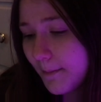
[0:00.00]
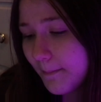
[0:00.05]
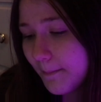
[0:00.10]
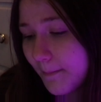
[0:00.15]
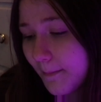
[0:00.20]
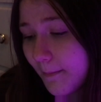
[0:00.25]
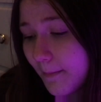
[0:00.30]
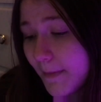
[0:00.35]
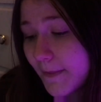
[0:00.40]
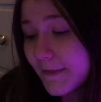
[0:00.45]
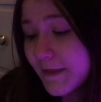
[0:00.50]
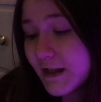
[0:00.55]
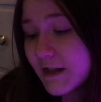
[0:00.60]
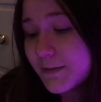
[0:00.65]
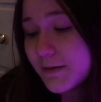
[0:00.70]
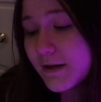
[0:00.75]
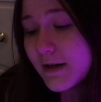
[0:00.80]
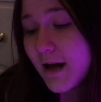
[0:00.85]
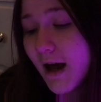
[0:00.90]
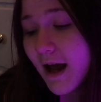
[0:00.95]
Hmm. This
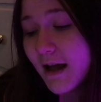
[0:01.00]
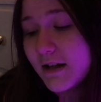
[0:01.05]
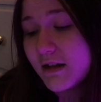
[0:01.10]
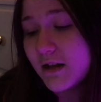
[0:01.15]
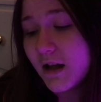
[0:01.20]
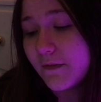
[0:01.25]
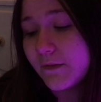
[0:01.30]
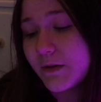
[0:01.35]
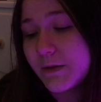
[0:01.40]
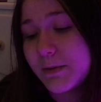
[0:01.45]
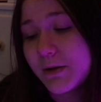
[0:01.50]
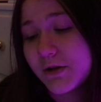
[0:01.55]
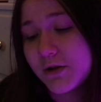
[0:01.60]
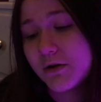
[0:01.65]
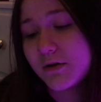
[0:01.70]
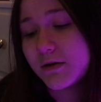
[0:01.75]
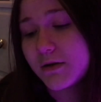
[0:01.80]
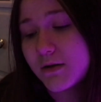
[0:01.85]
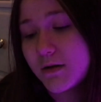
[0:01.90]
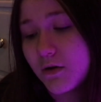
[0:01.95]
one, I love this
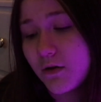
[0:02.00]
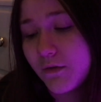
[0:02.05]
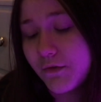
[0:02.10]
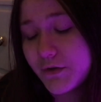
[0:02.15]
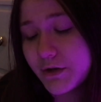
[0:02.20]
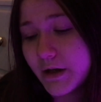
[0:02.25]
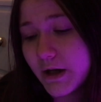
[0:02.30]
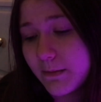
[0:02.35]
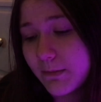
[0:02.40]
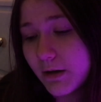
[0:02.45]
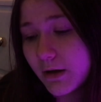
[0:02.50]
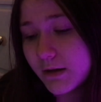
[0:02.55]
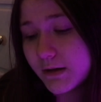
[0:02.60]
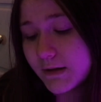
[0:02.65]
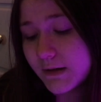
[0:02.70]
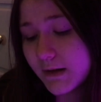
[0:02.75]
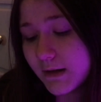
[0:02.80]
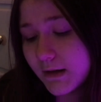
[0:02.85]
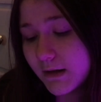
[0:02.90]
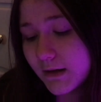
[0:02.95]
picture so freaking much.
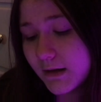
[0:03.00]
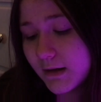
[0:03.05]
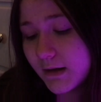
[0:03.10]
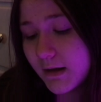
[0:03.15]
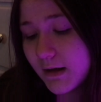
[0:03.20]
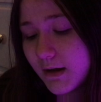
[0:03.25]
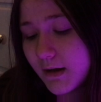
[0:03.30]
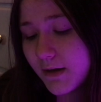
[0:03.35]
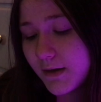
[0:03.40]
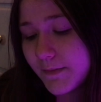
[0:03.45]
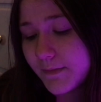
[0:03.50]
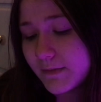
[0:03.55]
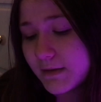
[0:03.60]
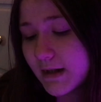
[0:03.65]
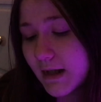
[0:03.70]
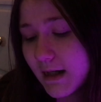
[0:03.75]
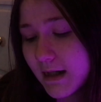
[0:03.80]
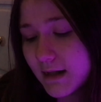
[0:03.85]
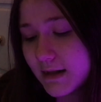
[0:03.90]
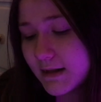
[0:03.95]
Like
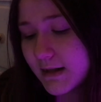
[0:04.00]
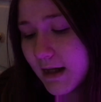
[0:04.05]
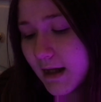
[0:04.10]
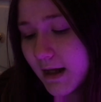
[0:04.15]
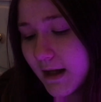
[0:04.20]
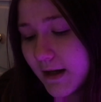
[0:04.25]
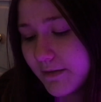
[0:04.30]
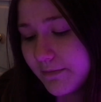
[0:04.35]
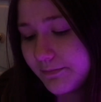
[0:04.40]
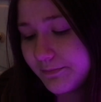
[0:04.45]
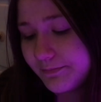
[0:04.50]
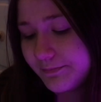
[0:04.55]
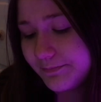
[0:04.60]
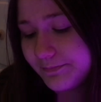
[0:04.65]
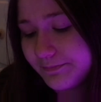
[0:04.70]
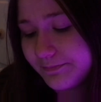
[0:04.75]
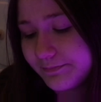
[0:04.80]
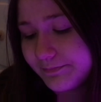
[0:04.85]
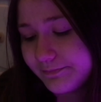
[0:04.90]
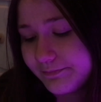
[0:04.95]
10 out of 10.
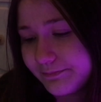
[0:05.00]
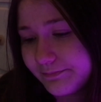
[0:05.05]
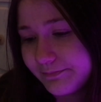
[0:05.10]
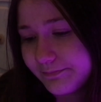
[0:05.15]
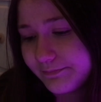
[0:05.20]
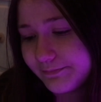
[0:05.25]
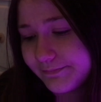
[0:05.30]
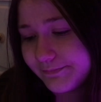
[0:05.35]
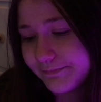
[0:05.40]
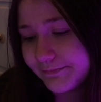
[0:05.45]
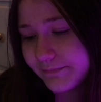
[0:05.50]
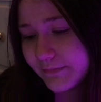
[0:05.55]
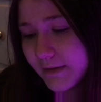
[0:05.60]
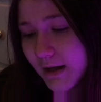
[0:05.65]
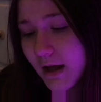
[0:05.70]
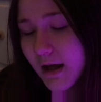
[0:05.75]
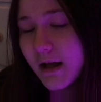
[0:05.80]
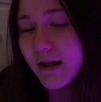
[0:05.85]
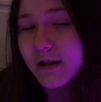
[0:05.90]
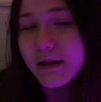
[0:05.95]

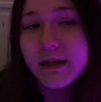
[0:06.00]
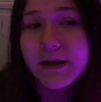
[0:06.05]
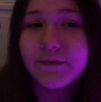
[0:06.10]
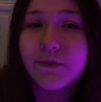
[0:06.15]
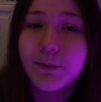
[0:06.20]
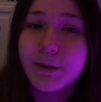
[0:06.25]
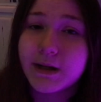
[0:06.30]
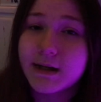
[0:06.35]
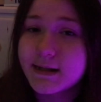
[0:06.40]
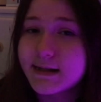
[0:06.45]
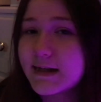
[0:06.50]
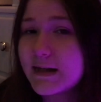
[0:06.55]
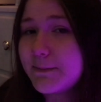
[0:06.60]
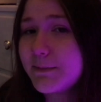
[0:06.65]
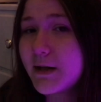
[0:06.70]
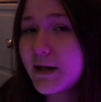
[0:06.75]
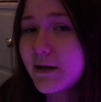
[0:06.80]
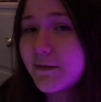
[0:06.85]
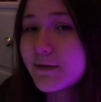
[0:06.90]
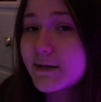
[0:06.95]
Love that we get a sneak
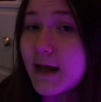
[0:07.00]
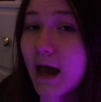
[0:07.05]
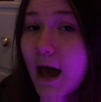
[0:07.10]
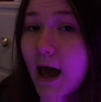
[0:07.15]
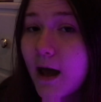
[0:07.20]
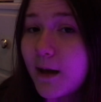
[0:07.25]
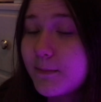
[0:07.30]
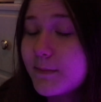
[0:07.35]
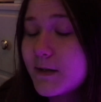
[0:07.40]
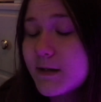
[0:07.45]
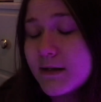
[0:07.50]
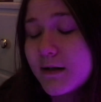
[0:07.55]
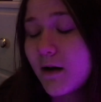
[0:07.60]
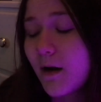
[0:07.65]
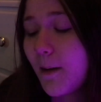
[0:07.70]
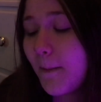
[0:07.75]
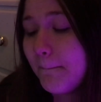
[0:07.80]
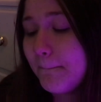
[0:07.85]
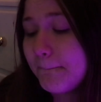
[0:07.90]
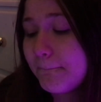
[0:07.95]
peek of his abs, you
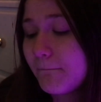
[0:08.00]
know.